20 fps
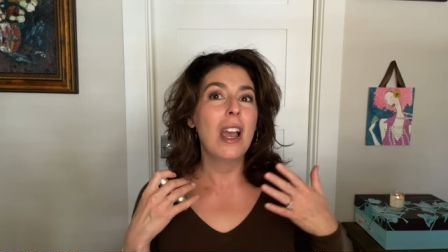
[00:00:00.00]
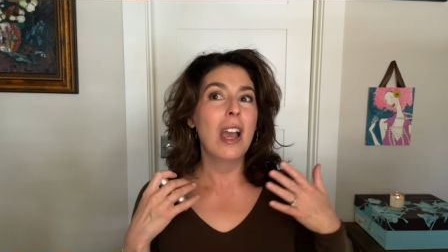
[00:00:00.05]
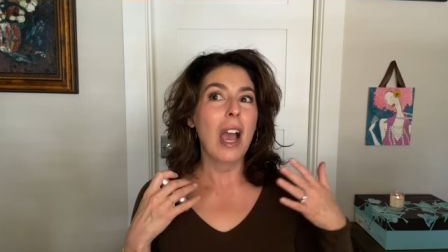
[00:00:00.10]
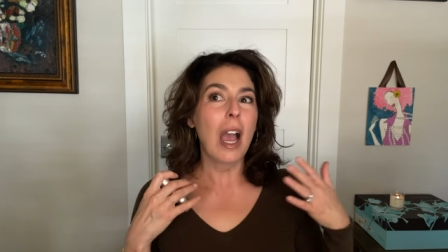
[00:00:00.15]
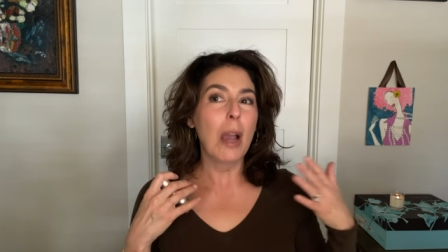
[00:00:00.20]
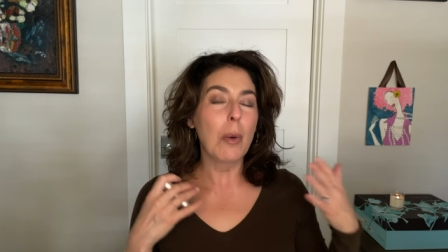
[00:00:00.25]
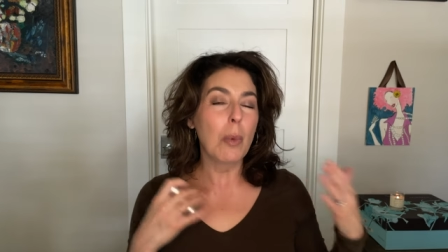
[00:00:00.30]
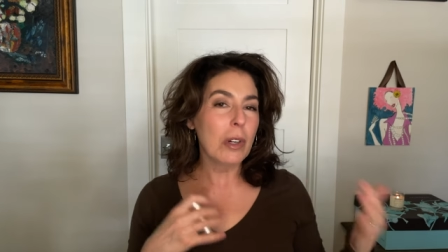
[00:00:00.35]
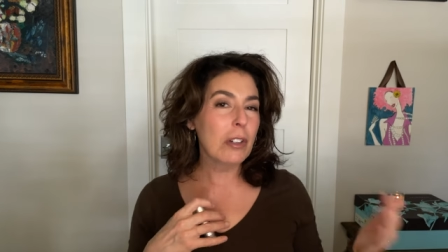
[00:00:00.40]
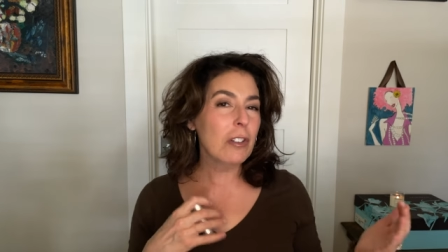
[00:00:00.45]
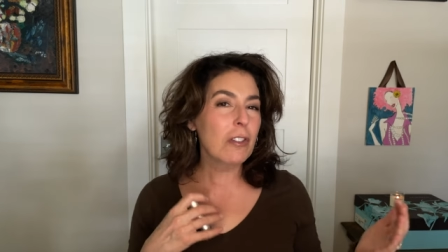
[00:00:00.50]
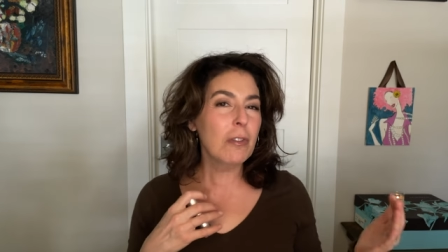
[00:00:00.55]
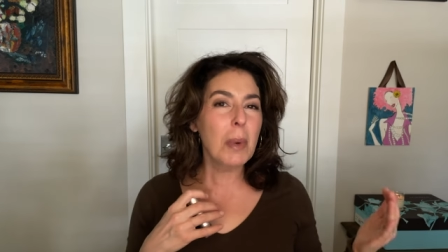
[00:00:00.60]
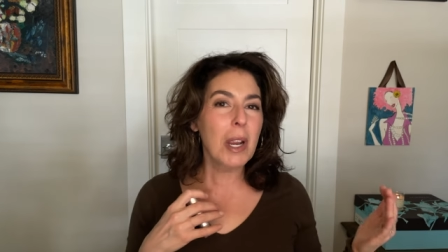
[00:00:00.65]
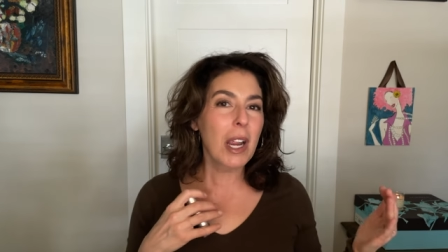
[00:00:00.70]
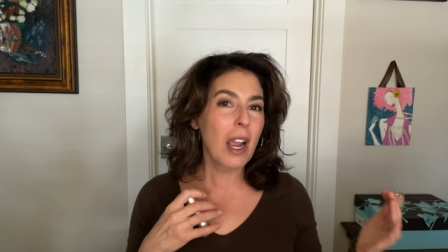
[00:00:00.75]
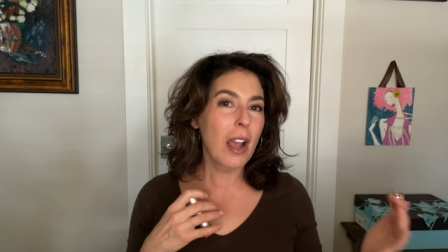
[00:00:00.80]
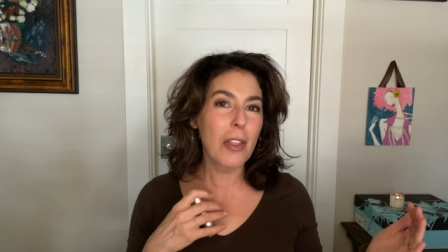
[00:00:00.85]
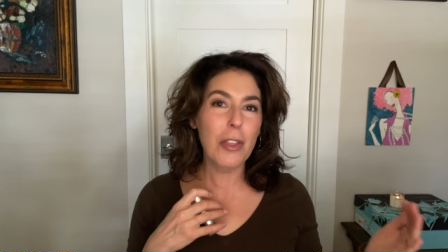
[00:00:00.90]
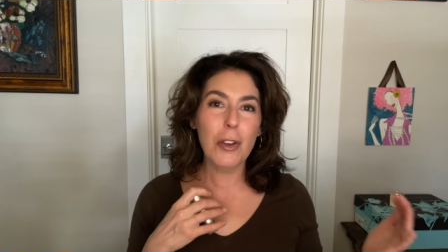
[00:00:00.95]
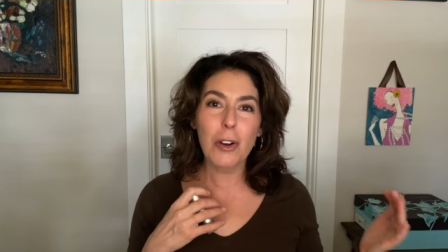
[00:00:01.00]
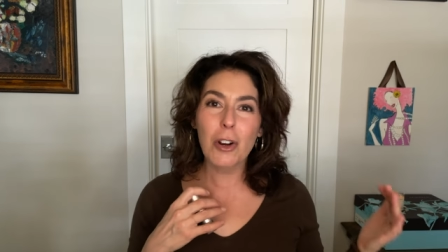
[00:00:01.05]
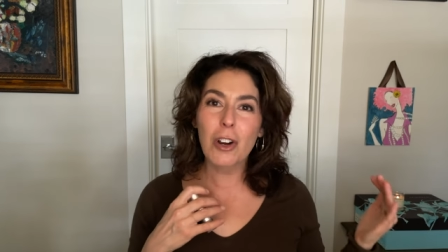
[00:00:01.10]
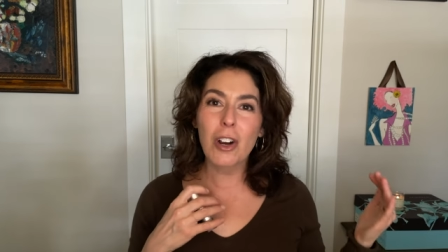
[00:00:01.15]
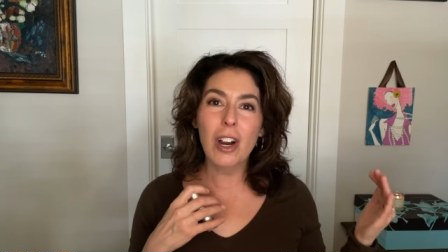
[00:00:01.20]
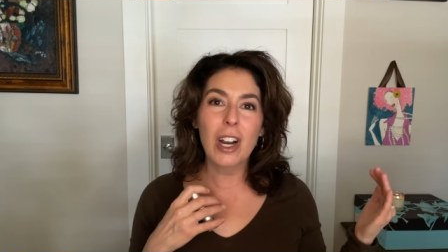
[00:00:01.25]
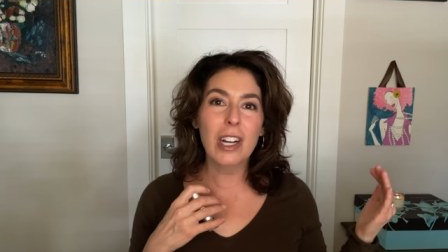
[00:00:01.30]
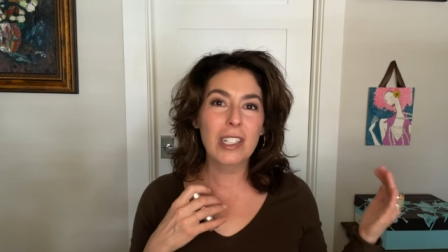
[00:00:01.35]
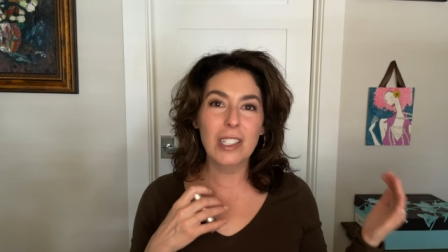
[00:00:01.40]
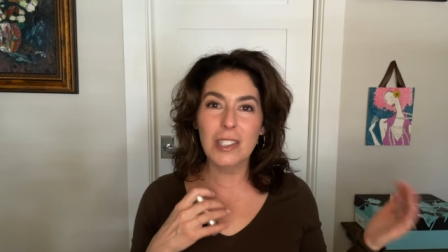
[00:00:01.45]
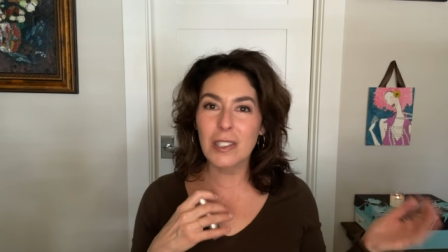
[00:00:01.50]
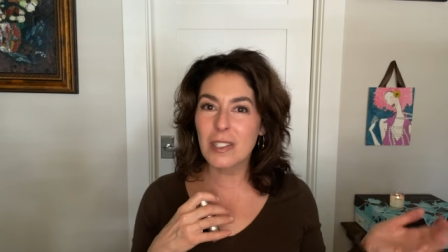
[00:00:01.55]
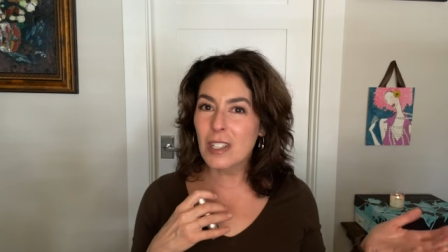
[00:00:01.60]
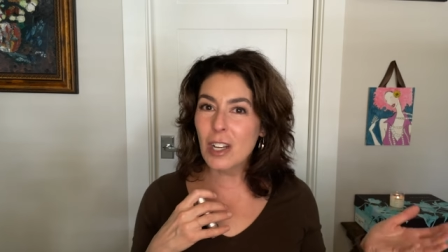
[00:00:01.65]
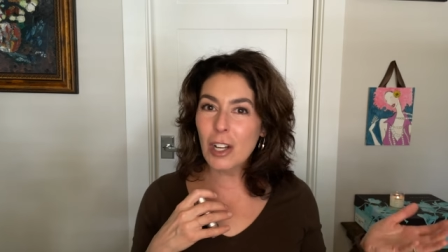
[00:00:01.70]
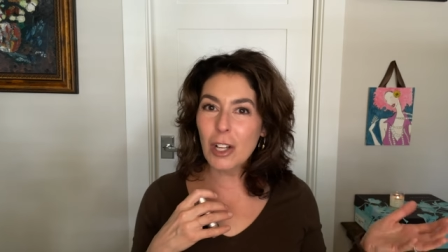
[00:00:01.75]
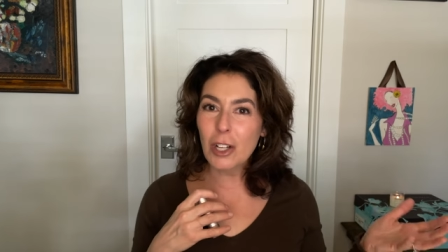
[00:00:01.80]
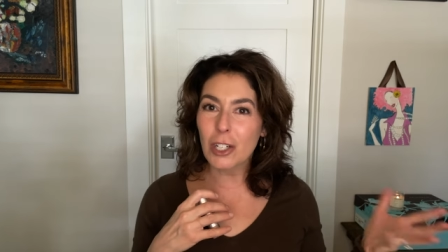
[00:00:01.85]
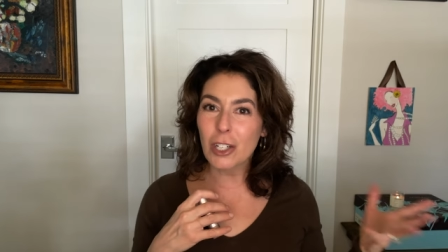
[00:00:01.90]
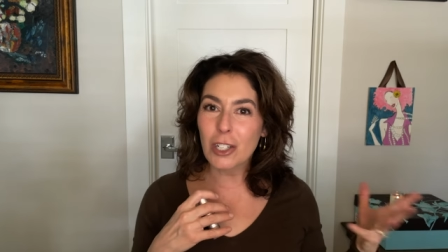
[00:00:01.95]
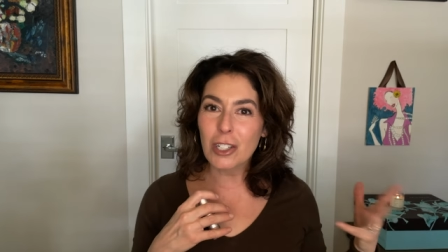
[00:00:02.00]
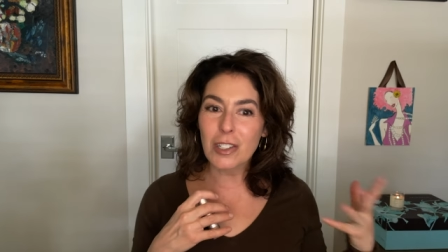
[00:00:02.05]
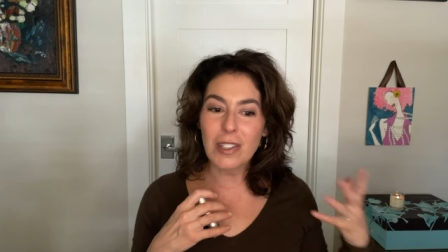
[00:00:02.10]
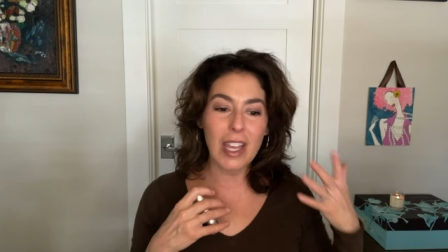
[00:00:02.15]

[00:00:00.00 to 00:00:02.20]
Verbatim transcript: I wonder if my other concealers